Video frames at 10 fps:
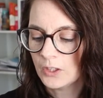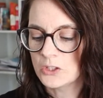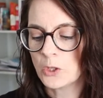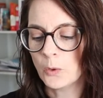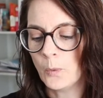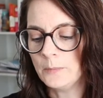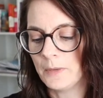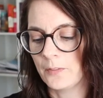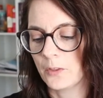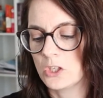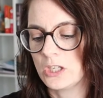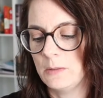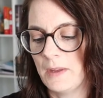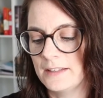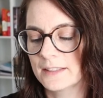So the one month
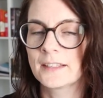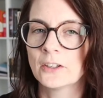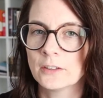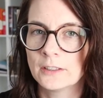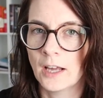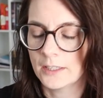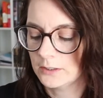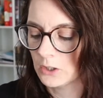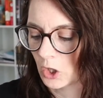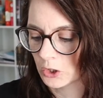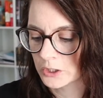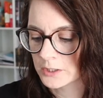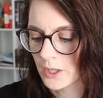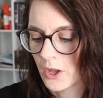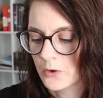she made
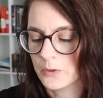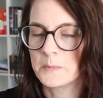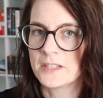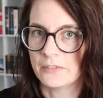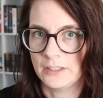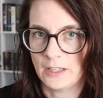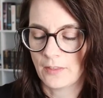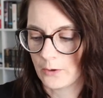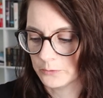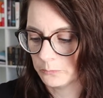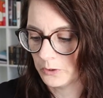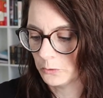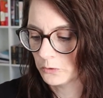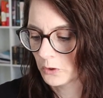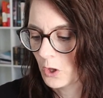$609 from 70,000
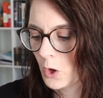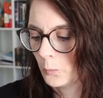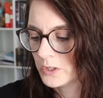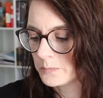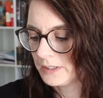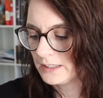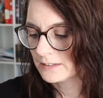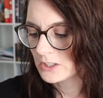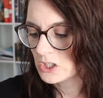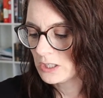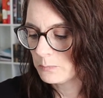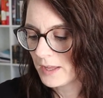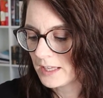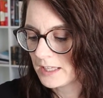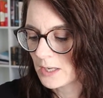views, which means she
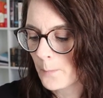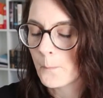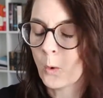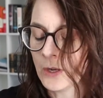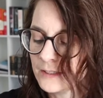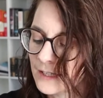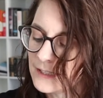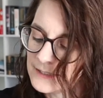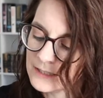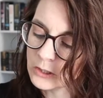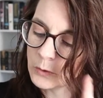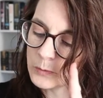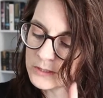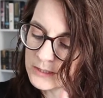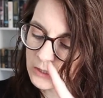made
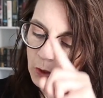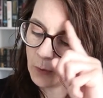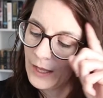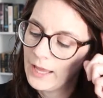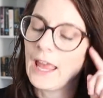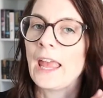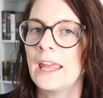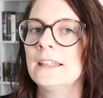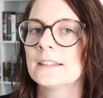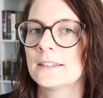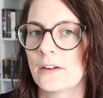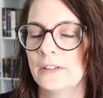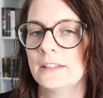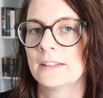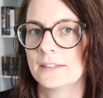
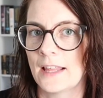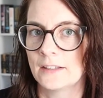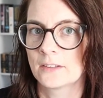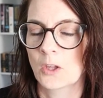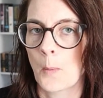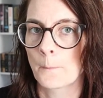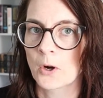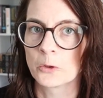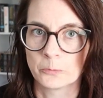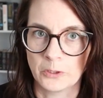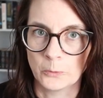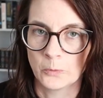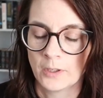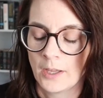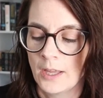0.0087 cents per view.
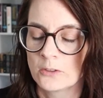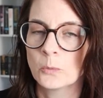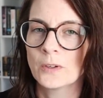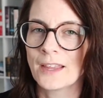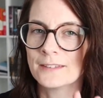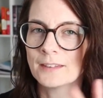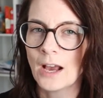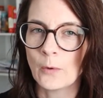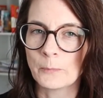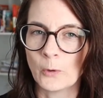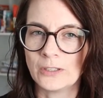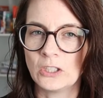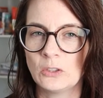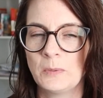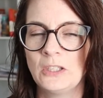So this is how I'm going
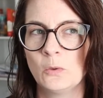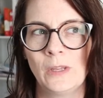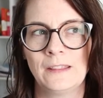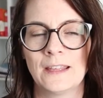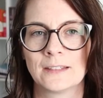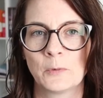to be doing this.